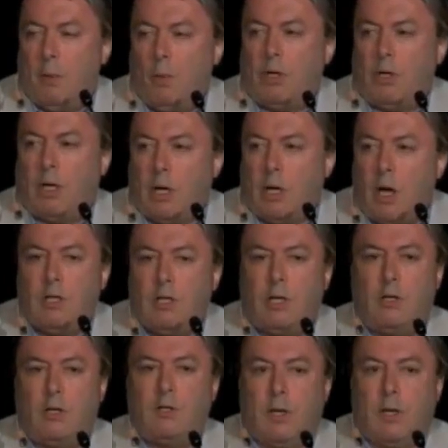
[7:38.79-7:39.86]
But what I can't
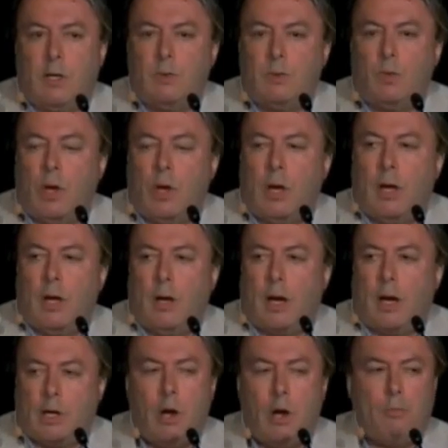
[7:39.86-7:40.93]
understand is why
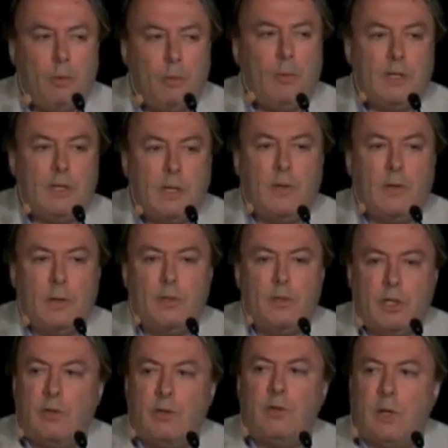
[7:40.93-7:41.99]
I can't put myself in the
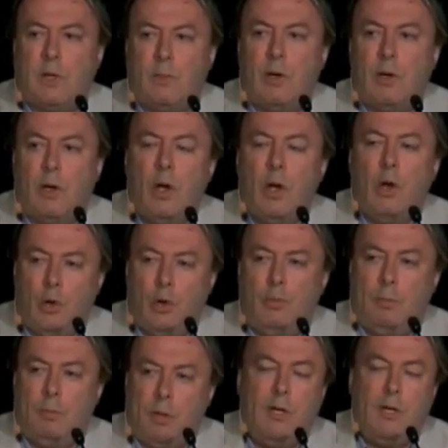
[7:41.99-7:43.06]
position of someone who'd
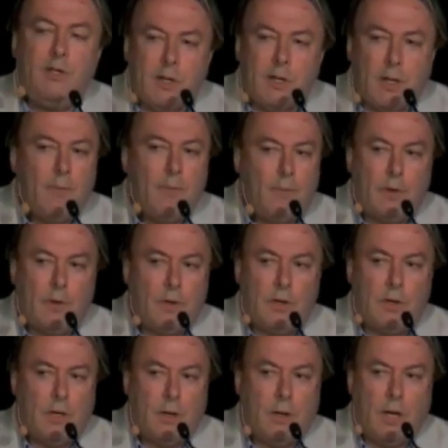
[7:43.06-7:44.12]
be pleased and comforted
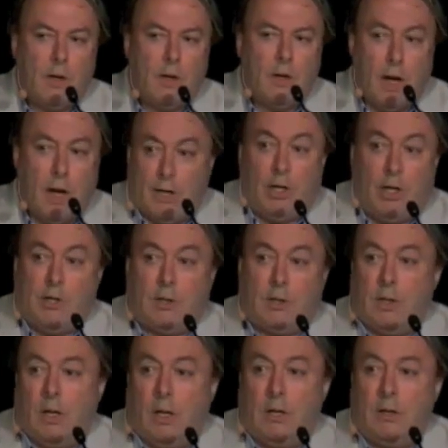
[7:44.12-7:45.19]
to hear that. I just
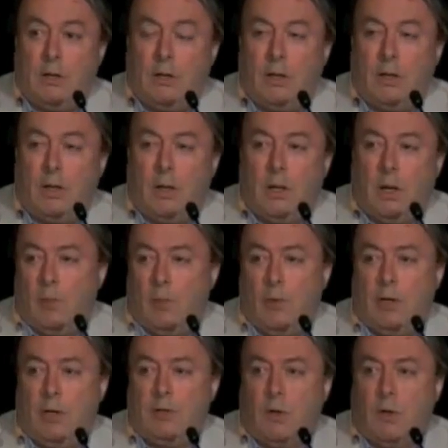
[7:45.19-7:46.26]
can't. I'm
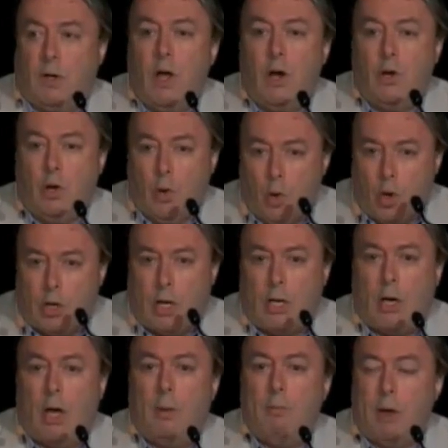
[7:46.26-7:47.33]
really sorry. Nor
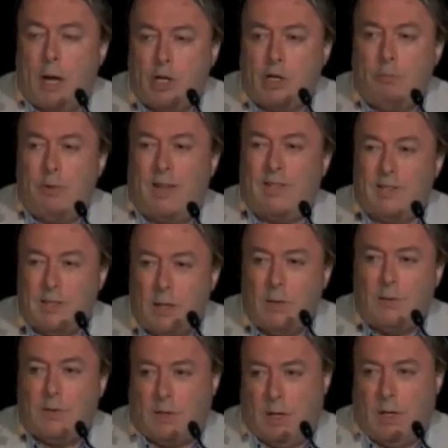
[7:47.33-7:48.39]
can I imagine
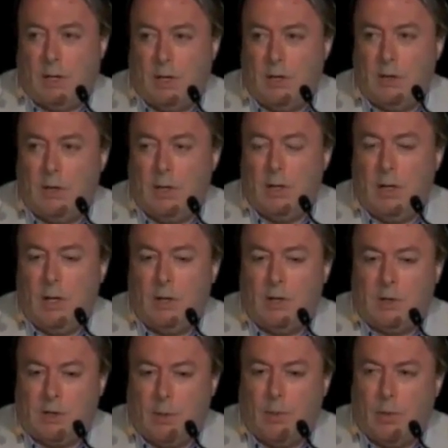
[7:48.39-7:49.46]
myself saying it
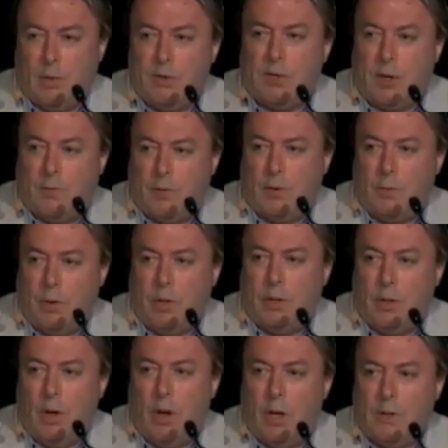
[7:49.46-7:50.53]
to someone who'd suffered a
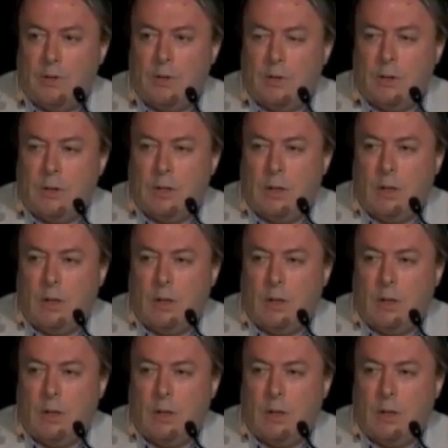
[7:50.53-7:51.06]
real loss.